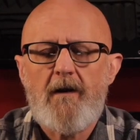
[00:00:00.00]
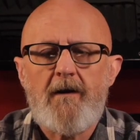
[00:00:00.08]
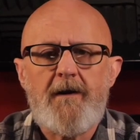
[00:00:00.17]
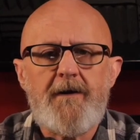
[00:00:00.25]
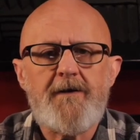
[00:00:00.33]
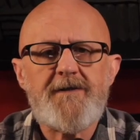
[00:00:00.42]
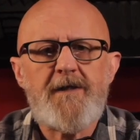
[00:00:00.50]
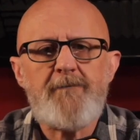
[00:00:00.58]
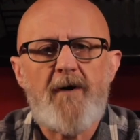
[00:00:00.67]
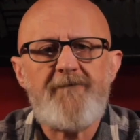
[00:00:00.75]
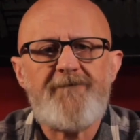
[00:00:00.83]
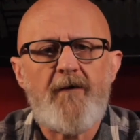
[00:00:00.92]
and you can see
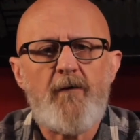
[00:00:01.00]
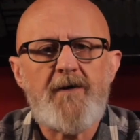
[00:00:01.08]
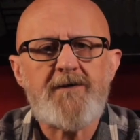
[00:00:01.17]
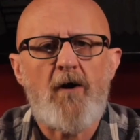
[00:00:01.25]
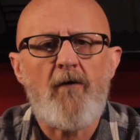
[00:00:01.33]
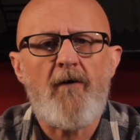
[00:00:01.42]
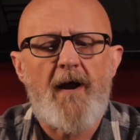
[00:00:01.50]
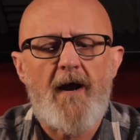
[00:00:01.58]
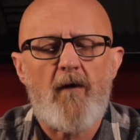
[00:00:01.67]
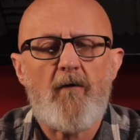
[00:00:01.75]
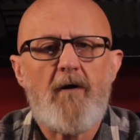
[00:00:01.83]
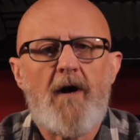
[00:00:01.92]
my phone is on
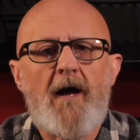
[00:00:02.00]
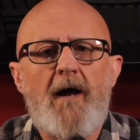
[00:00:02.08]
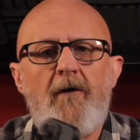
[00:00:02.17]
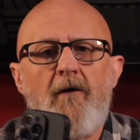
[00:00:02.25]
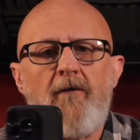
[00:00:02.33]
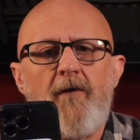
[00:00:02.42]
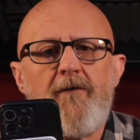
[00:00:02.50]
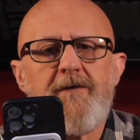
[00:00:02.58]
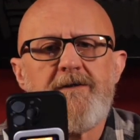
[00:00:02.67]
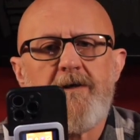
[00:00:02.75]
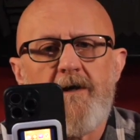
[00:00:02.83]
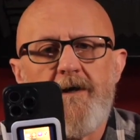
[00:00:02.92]
now, and on the other
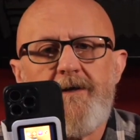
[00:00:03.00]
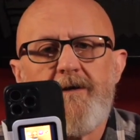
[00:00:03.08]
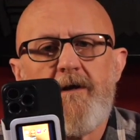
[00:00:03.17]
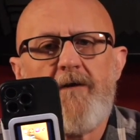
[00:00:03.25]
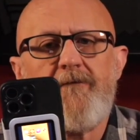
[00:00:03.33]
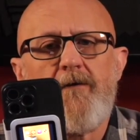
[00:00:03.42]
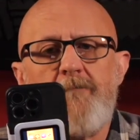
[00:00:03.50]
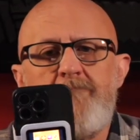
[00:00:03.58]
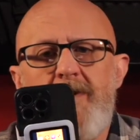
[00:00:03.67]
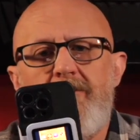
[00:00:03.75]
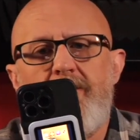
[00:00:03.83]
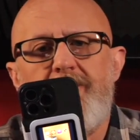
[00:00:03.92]
side I've got a
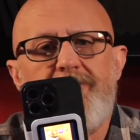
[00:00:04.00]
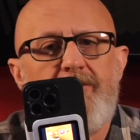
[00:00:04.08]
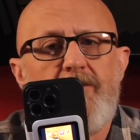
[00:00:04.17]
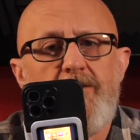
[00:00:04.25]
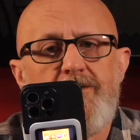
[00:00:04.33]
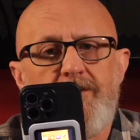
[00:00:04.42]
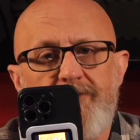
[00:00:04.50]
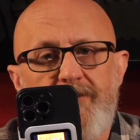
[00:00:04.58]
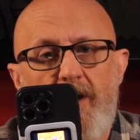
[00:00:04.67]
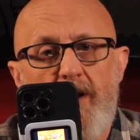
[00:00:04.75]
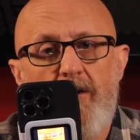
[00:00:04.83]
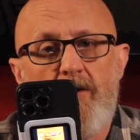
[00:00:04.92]
mirrored version of
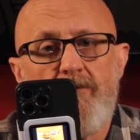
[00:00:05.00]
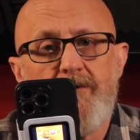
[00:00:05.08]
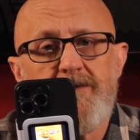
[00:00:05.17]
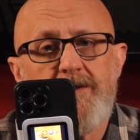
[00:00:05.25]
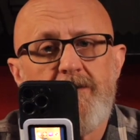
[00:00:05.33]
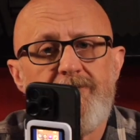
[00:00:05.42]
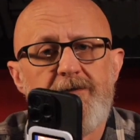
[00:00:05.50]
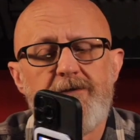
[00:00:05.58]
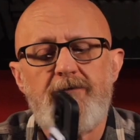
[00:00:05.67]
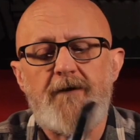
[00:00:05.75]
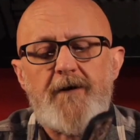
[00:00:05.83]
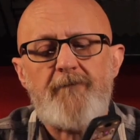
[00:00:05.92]
that on the selfie
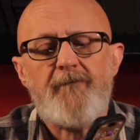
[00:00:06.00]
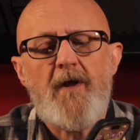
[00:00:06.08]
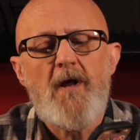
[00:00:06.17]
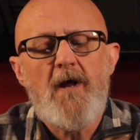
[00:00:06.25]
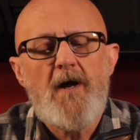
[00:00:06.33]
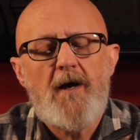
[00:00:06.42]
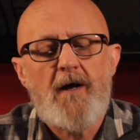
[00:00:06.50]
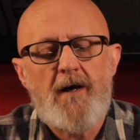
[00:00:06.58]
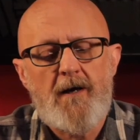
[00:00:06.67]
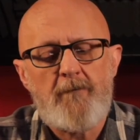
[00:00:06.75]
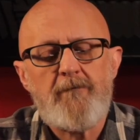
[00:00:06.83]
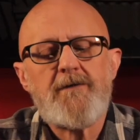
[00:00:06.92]
screen.
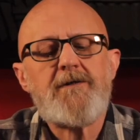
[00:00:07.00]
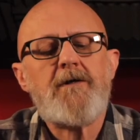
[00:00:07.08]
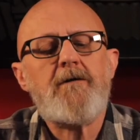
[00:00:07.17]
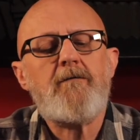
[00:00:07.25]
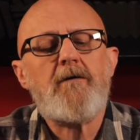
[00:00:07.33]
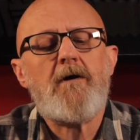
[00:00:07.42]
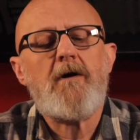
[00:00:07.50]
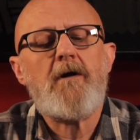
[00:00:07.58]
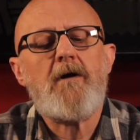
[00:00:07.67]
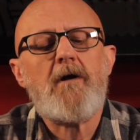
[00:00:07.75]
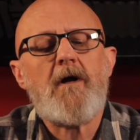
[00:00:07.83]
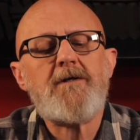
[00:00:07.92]
So
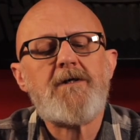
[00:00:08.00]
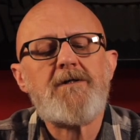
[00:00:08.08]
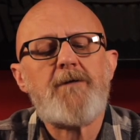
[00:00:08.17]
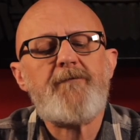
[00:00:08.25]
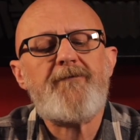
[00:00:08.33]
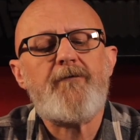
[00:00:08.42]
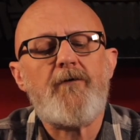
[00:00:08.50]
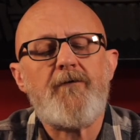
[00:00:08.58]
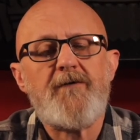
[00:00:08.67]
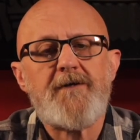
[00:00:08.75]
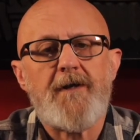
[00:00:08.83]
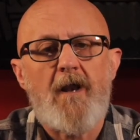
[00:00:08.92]
as I said before, there
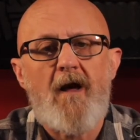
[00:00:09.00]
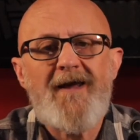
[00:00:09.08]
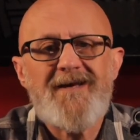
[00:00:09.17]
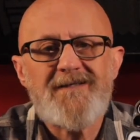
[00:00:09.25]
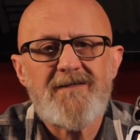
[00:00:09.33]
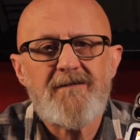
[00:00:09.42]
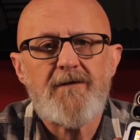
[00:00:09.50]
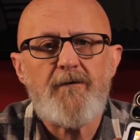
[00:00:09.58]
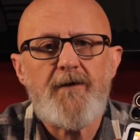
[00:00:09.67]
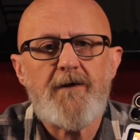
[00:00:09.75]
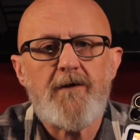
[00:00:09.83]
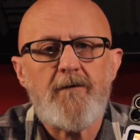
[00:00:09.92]
is a light, so
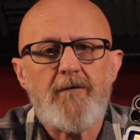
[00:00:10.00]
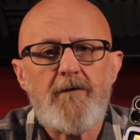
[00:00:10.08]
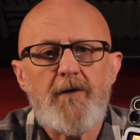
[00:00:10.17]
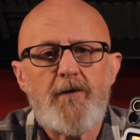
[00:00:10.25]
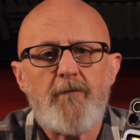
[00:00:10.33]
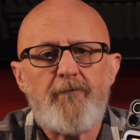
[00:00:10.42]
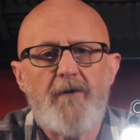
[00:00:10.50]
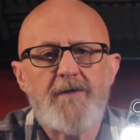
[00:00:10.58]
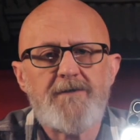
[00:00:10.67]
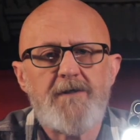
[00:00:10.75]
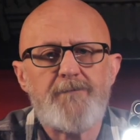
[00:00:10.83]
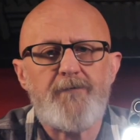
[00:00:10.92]
you can
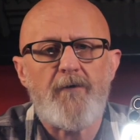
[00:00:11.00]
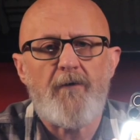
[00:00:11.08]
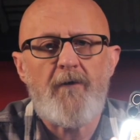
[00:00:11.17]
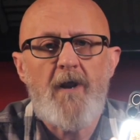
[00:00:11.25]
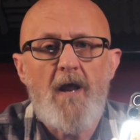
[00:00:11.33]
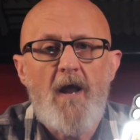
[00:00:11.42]
press this button